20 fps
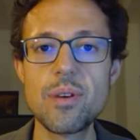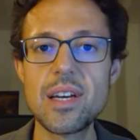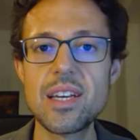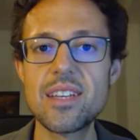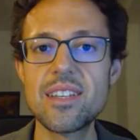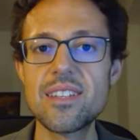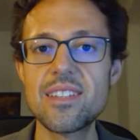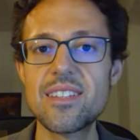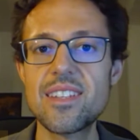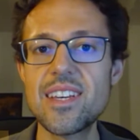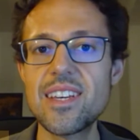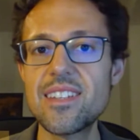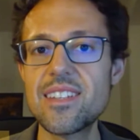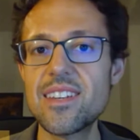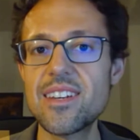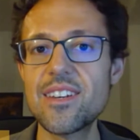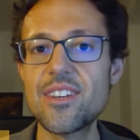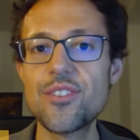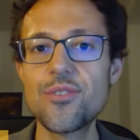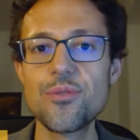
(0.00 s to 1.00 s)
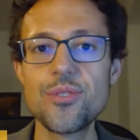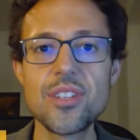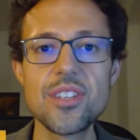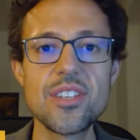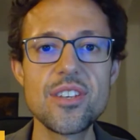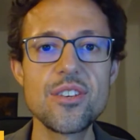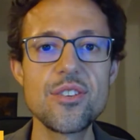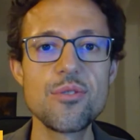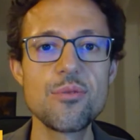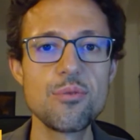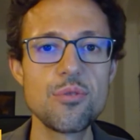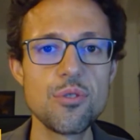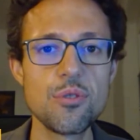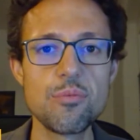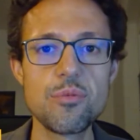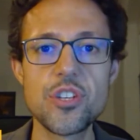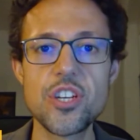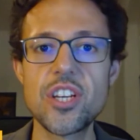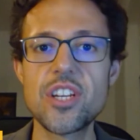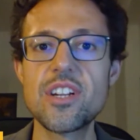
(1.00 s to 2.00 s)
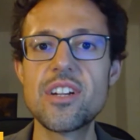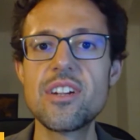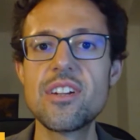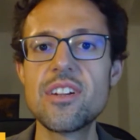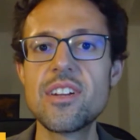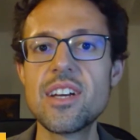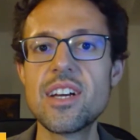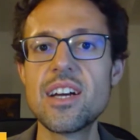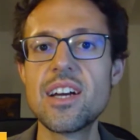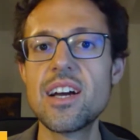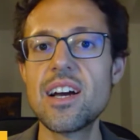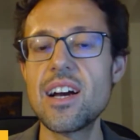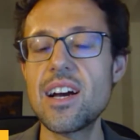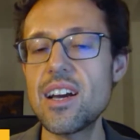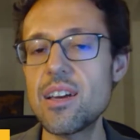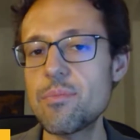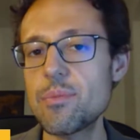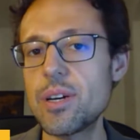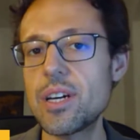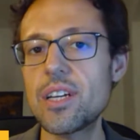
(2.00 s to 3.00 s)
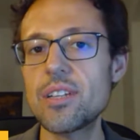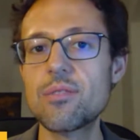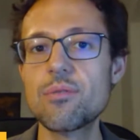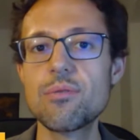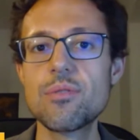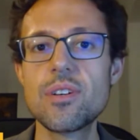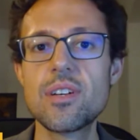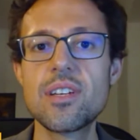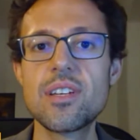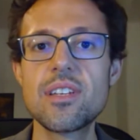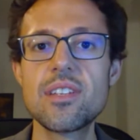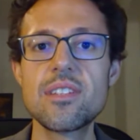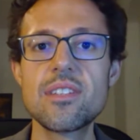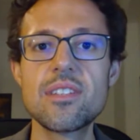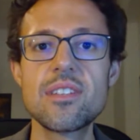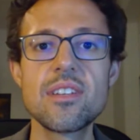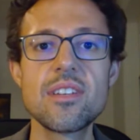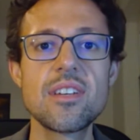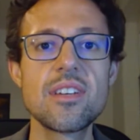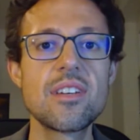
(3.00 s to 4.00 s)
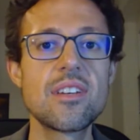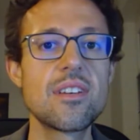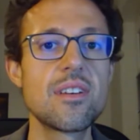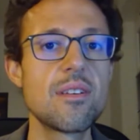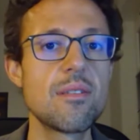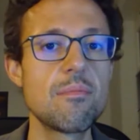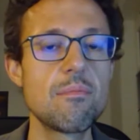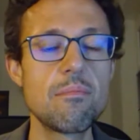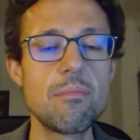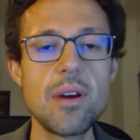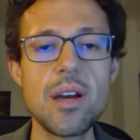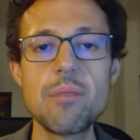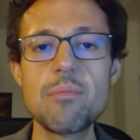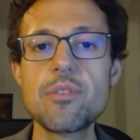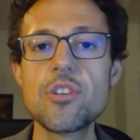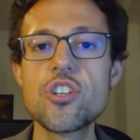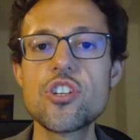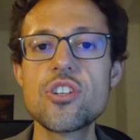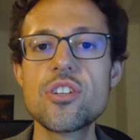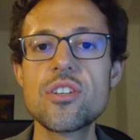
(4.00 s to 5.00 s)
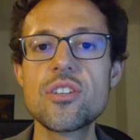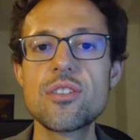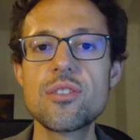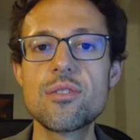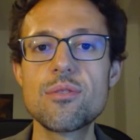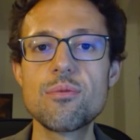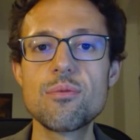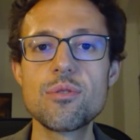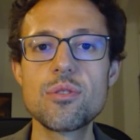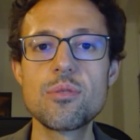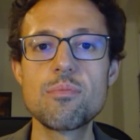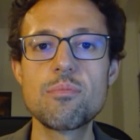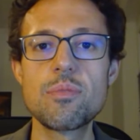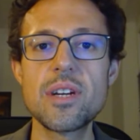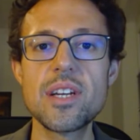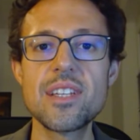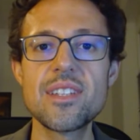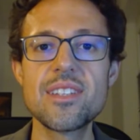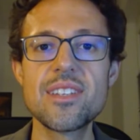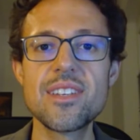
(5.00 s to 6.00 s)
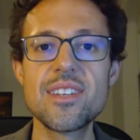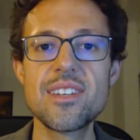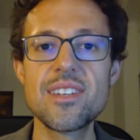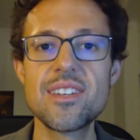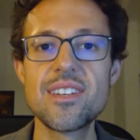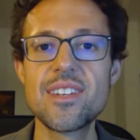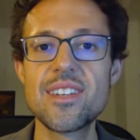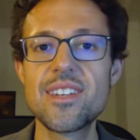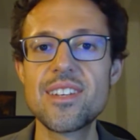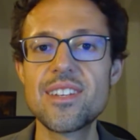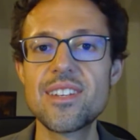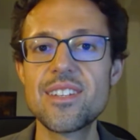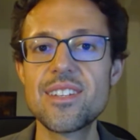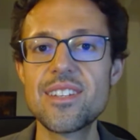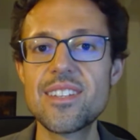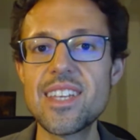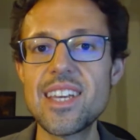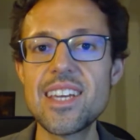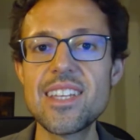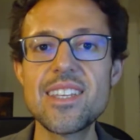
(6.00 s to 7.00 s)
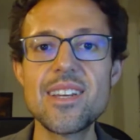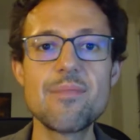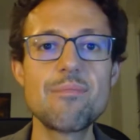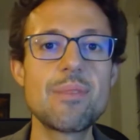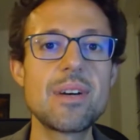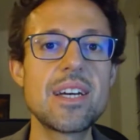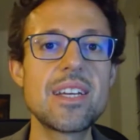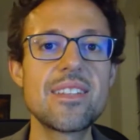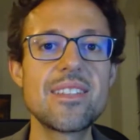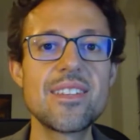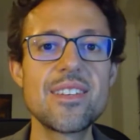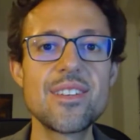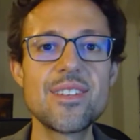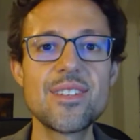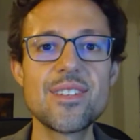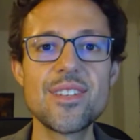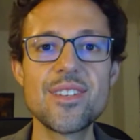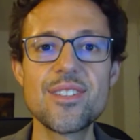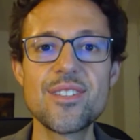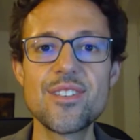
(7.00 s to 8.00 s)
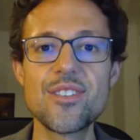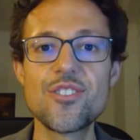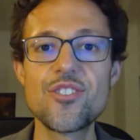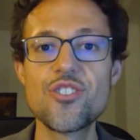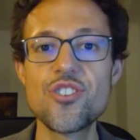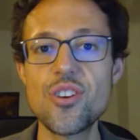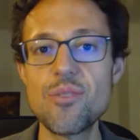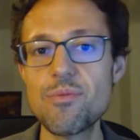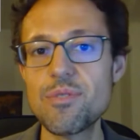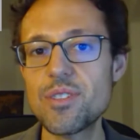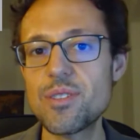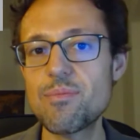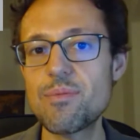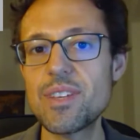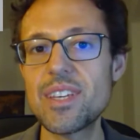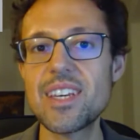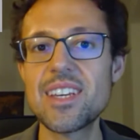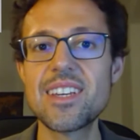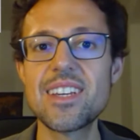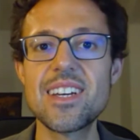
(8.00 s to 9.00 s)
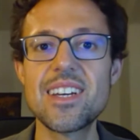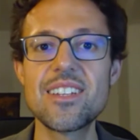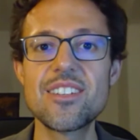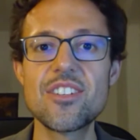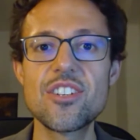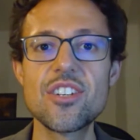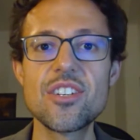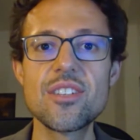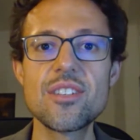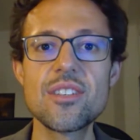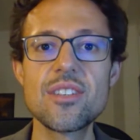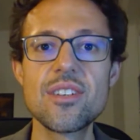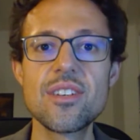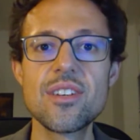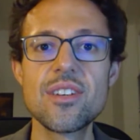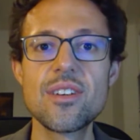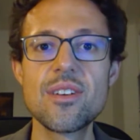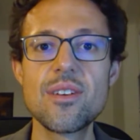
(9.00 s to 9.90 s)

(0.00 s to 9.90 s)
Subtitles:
my Dataunity YouTube channel. I'm Arthur and my mission is to spread the data mindedness in the German-speaking countries.